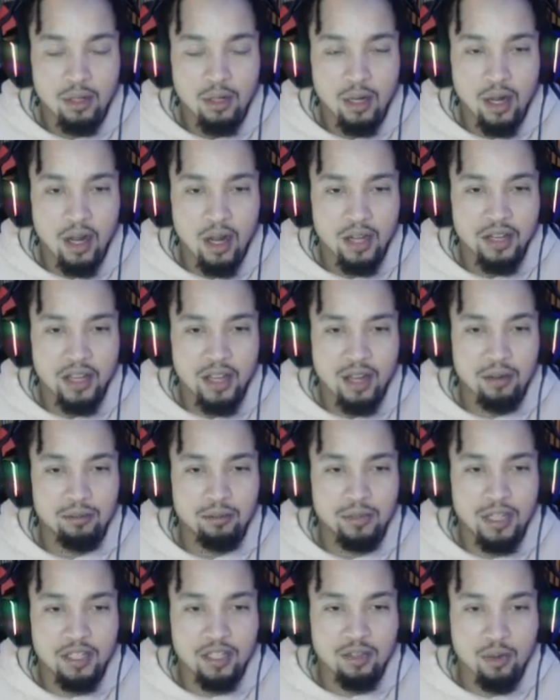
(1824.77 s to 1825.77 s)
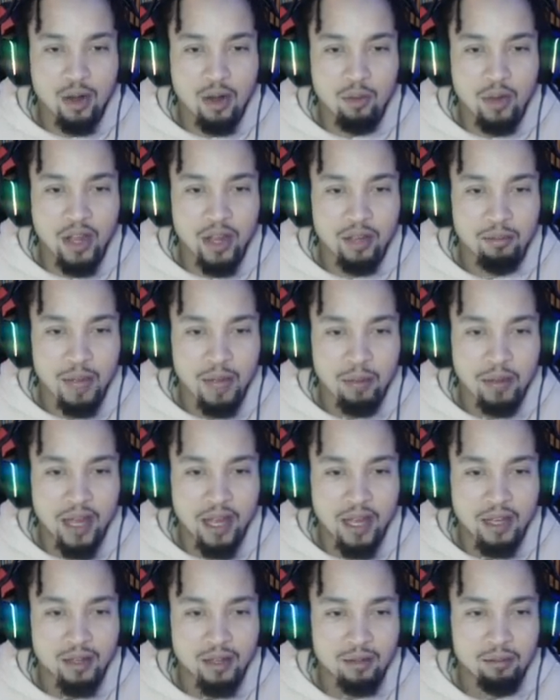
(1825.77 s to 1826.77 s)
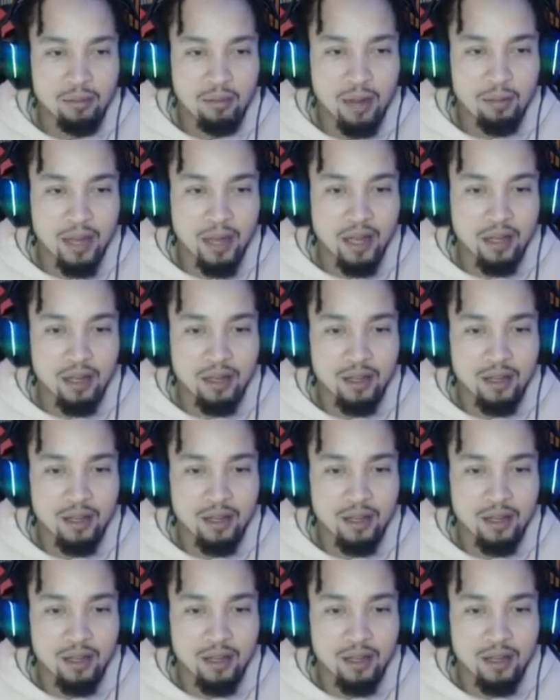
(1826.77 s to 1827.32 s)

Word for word: Oh damn! This the wrong way. My bad. My bad.